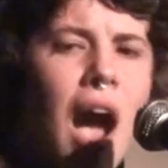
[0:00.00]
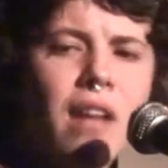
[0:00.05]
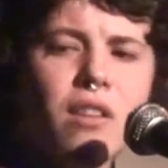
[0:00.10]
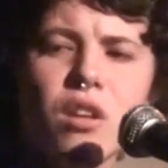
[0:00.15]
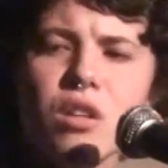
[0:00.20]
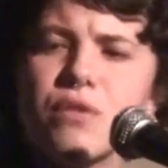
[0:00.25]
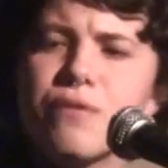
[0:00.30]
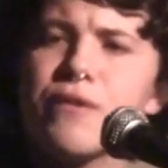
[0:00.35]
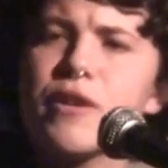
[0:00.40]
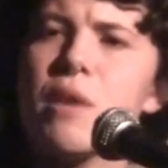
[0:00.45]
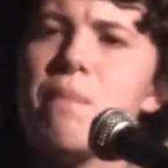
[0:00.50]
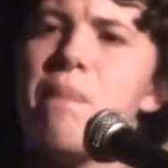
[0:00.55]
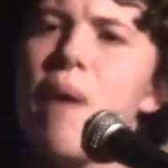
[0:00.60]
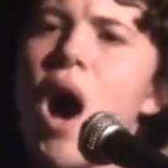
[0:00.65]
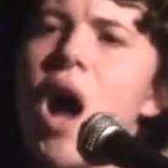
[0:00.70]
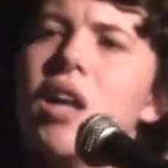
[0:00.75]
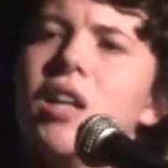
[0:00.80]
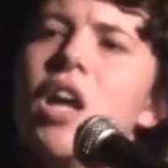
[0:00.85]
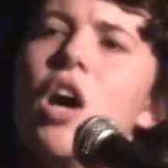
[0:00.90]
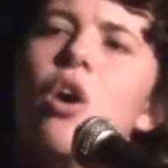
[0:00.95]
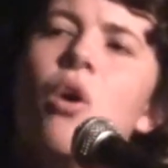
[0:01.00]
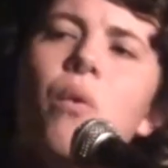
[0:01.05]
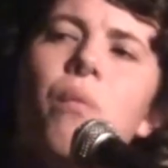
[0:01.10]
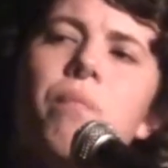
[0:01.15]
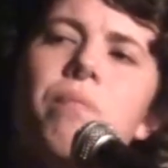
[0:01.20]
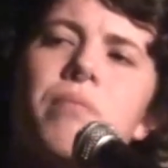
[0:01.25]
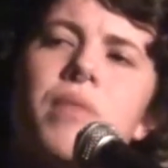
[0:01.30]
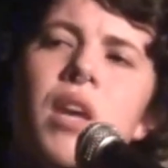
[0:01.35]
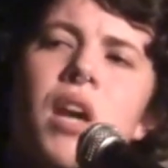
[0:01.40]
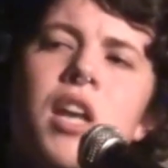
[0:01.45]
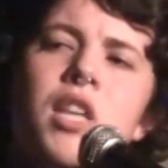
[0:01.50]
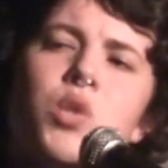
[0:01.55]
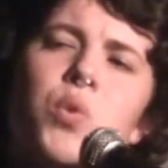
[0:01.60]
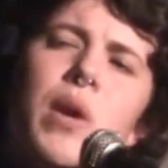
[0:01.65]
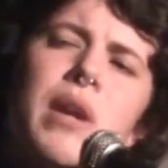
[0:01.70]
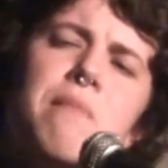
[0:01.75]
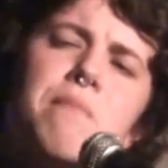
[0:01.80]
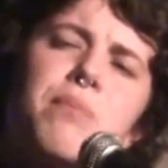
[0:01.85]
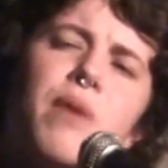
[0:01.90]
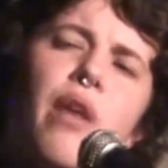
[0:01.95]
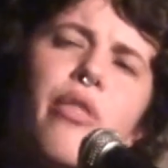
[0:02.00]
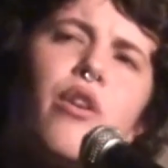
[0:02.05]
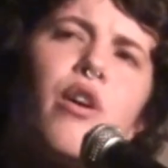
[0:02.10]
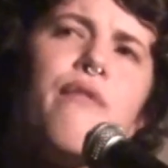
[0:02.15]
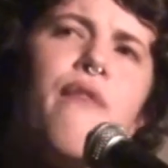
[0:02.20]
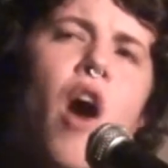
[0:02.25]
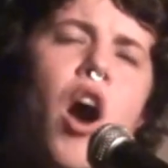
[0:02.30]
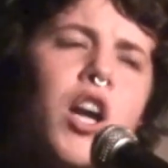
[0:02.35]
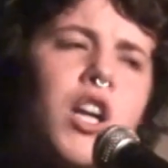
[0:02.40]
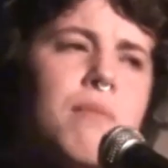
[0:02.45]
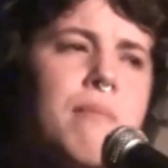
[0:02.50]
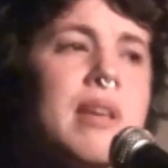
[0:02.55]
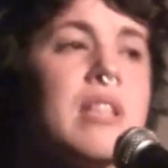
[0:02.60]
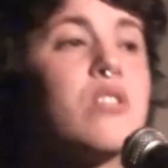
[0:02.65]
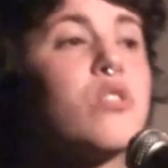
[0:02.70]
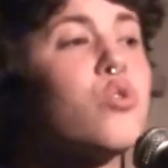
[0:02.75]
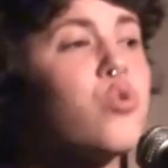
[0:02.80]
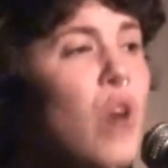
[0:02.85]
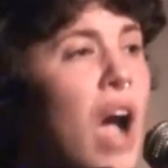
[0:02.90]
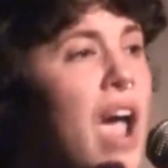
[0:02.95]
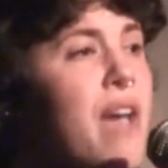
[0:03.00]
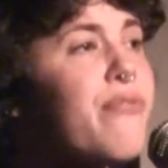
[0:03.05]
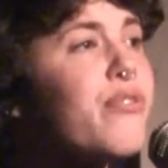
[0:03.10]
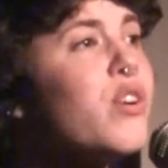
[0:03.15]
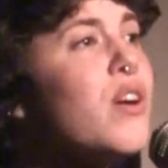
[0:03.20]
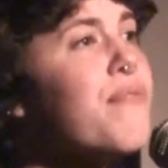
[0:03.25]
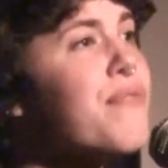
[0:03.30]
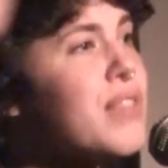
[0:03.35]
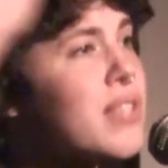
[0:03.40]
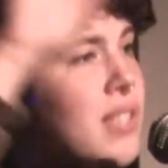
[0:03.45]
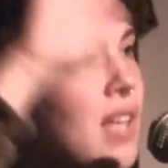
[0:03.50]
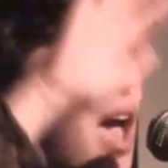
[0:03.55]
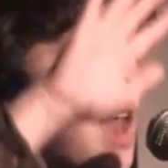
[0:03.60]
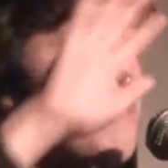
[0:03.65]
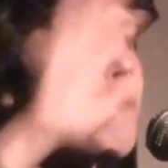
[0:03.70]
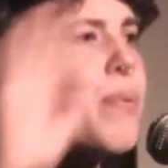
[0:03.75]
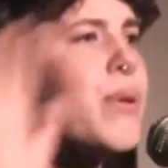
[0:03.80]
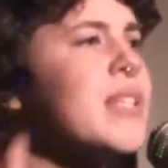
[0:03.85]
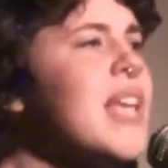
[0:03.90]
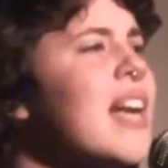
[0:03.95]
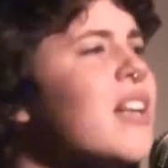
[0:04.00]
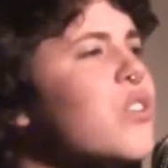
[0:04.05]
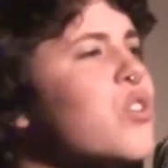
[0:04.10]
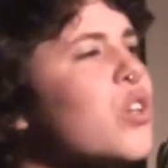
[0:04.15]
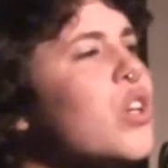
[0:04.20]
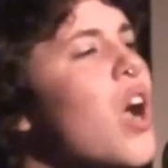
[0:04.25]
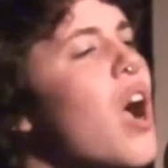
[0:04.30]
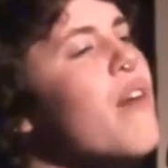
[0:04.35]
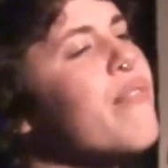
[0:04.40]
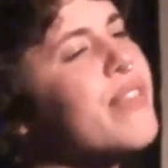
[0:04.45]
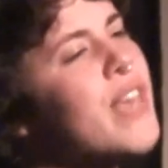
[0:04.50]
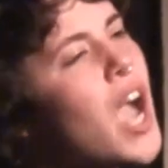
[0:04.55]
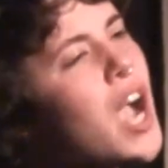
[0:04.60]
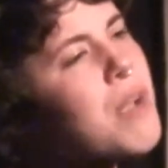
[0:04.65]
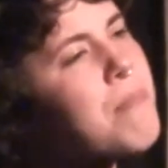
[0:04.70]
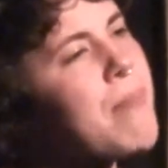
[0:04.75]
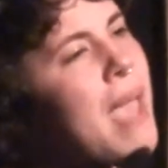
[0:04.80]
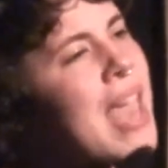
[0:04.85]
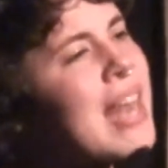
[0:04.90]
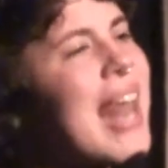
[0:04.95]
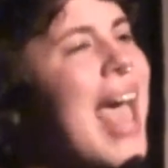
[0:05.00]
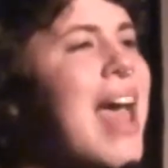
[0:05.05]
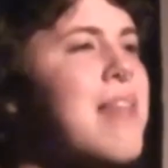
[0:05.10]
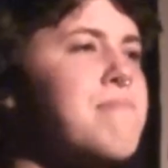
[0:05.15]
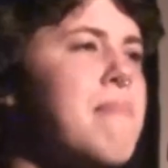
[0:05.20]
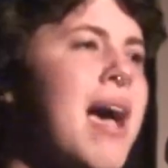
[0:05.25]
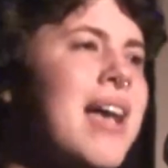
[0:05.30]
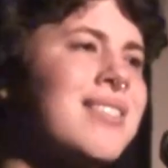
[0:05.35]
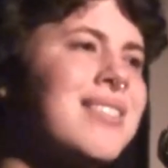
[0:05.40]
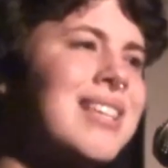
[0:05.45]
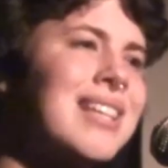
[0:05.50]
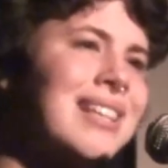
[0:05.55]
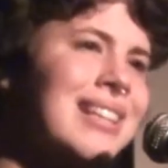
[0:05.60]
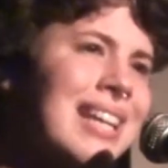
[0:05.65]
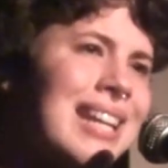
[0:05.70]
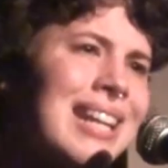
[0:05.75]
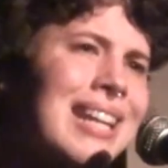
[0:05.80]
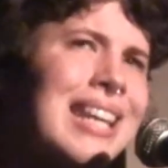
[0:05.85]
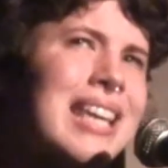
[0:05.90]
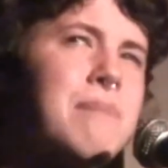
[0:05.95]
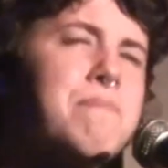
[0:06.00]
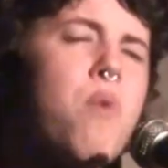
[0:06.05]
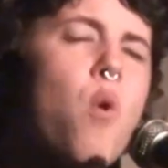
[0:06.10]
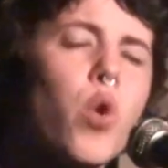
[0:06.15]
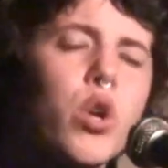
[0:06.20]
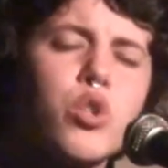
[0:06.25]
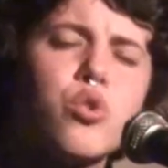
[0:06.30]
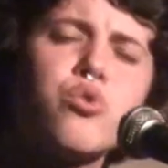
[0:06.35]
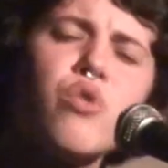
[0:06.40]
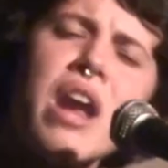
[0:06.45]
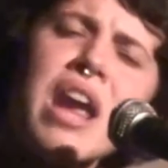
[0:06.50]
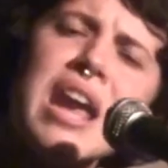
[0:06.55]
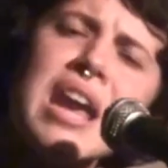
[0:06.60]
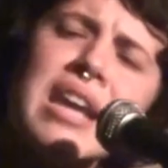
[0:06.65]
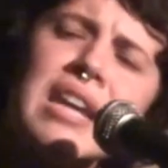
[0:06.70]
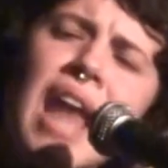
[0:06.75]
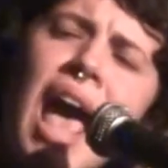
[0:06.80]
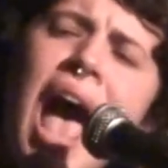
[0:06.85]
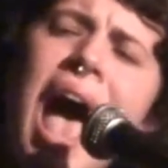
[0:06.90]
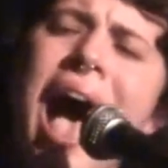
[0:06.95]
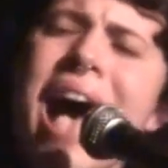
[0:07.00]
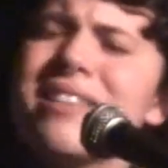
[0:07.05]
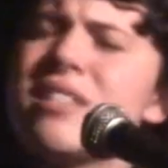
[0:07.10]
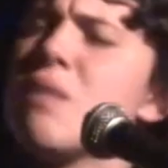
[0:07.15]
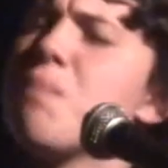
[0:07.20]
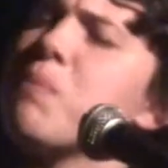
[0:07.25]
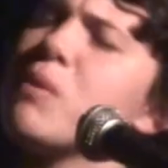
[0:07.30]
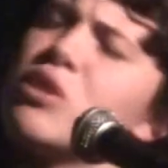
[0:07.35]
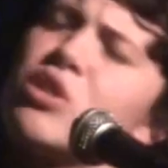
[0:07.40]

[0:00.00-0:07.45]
I looked for Apollo, twin brother of Artemis, driver of the sun, protector of young men and masculinity, portrayed as the